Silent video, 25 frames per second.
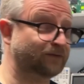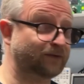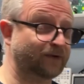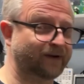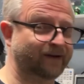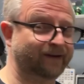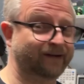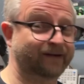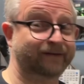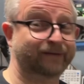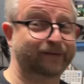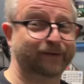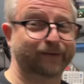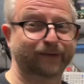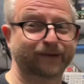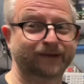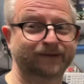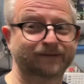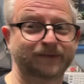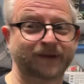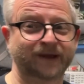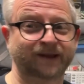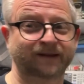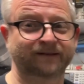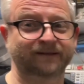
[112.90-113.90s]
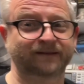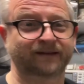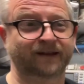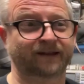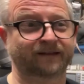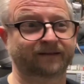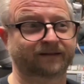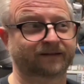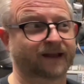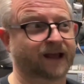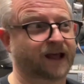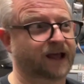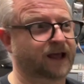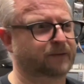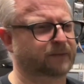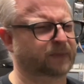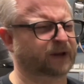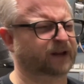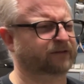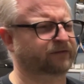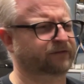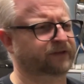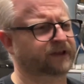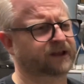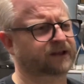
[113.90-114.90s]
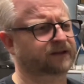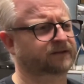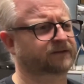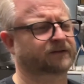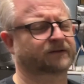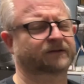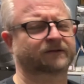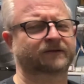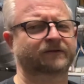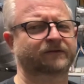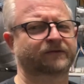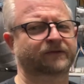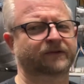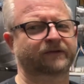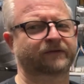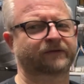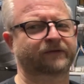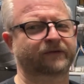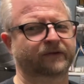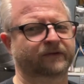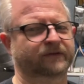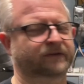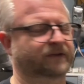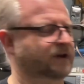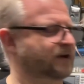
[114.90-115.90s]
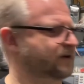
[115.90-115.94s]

fire. It makes sense. But I think it's also for the first